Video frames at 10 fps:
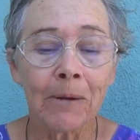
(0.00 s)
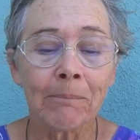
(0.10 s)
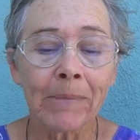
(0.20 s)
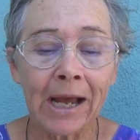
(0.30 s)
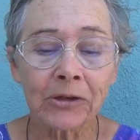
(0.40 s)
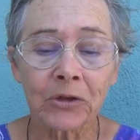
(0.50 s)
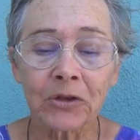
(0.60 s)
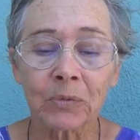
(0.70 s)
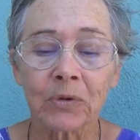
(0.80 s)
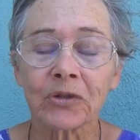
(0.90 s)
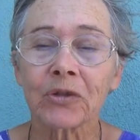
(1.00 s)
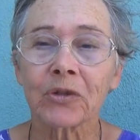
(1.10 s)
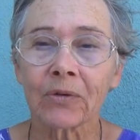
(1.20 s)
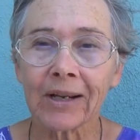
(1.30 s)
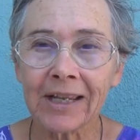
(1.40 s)
matters were
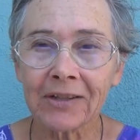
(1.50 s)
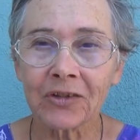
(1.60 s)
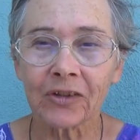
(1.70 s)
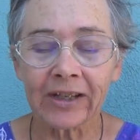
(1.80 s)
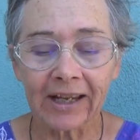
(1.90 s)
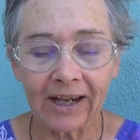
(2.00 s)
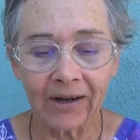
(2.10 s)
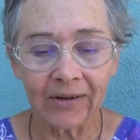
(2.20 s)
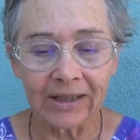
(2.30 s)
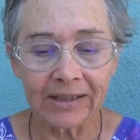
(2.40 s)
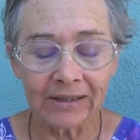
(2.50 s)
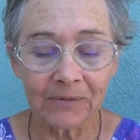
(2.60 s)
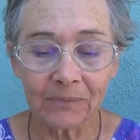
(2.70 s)
strangely carried.